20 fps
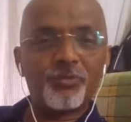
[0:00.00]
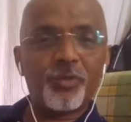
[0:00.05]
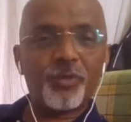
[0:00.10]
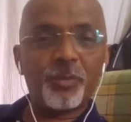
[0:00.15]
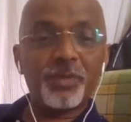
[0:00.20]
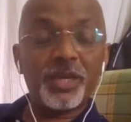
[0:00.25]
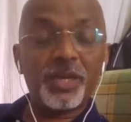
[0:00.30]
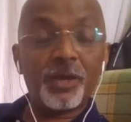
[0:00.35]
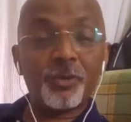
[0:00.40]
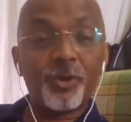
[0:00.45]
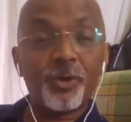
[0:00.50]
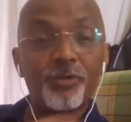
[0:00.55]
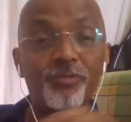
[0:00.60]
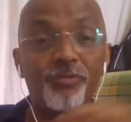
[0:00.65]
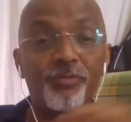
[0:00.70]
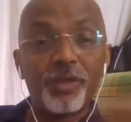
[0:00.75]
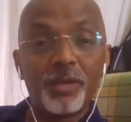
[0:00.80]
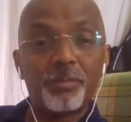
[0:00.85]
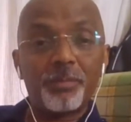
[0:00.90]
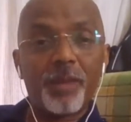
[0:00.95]
for me, a good
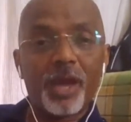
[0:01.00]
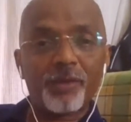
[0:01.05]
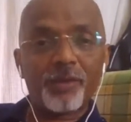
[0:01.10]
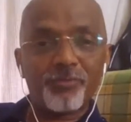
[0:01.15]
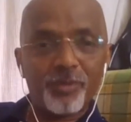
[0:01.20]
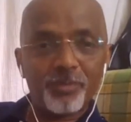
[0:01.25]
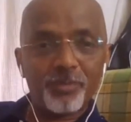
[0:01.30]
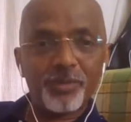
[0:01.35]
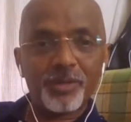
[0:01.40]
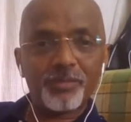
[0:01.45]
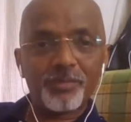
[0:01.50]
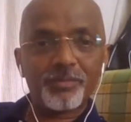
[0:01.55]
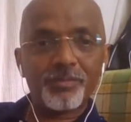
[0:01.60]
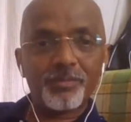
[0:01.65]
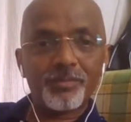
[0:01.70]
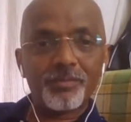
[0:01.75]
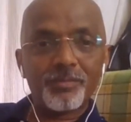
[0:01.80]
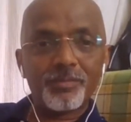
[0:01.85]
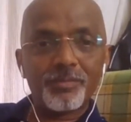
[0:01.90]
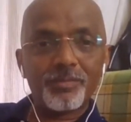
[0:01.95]
feedback for me.
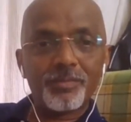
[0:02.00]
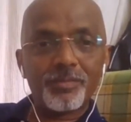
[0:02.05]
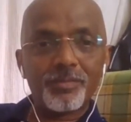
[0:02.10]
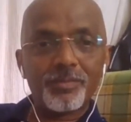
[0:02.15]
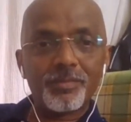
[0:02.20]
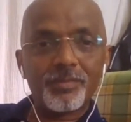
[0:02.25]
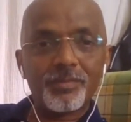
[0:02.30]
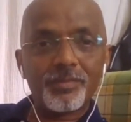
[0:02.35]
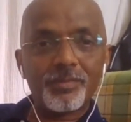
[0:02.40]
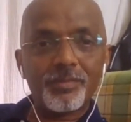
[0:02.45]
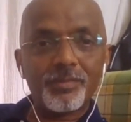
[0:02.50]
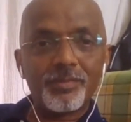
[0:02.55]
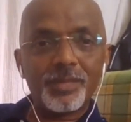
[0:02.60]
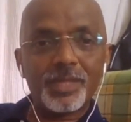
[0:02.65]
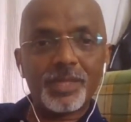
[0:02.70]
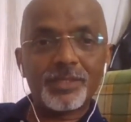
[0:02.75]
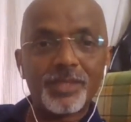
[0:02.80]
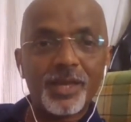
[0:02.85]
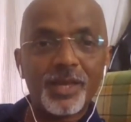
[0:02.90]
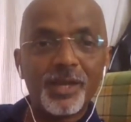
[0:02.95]
They
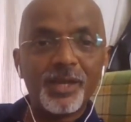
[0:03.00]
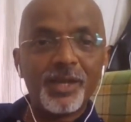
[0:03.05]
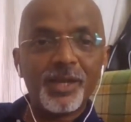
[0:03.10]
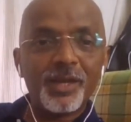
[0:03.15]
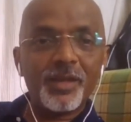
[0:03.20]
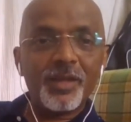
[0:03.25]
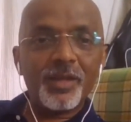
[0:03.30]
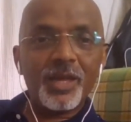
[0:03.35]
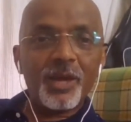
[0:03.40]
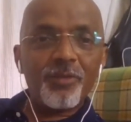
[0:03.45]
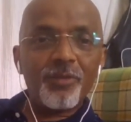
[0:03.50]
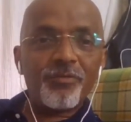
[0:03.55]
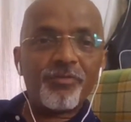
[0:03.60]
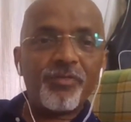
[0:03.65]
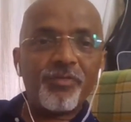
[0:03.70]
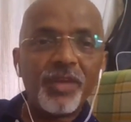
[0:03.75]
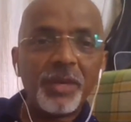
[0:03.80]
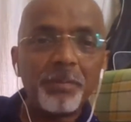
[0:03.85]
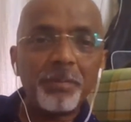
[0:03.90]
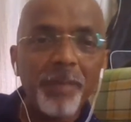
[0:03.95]
say
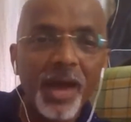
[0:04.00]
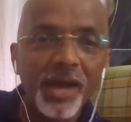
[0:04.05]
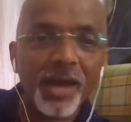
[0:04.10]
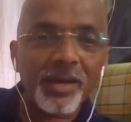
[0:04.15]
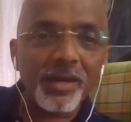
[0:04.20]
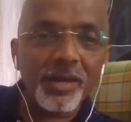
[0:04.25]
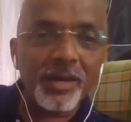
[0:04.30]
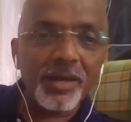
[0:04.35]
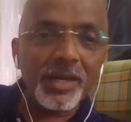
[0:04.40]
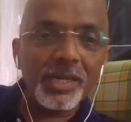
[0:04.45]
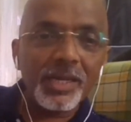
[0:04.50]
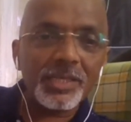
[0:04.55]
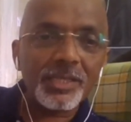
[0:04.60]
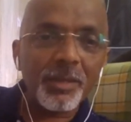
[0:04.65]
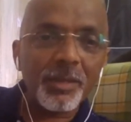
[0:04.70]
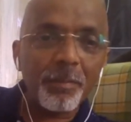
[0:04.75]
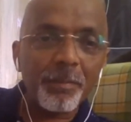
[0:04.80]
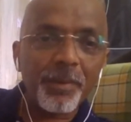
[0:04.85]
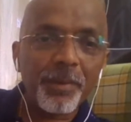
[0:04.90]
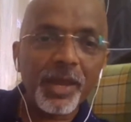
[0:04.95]
feedback is the
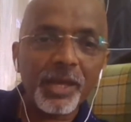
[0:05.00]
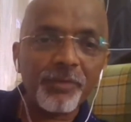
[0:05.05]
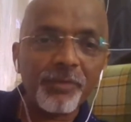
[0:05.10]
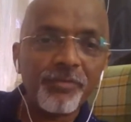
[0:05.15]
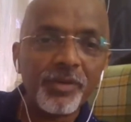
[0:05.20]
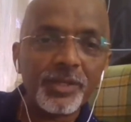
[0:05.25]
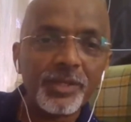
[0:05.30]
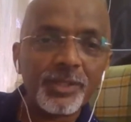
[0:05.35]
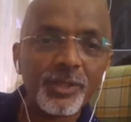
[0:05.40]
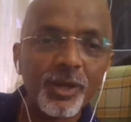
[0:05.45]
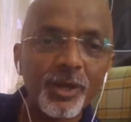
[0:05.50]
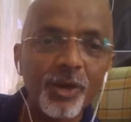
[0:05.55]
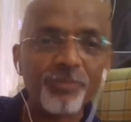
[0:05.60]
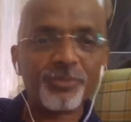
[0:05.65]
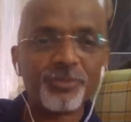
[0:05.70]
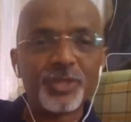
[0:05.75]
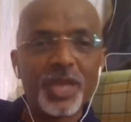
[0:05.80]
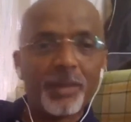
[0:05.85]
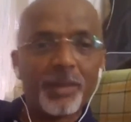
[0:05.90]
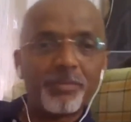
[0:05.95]
breakfast of
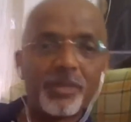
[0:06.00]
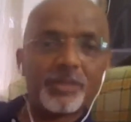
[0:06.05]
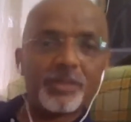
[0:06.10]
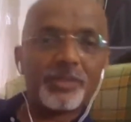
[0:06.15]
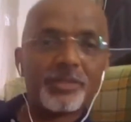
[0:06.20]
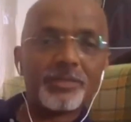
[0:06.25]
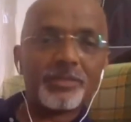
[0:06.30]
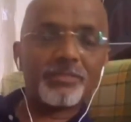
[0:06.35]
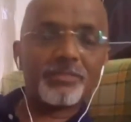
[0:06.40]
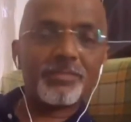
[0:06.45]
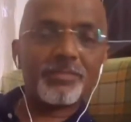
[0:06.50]
champions.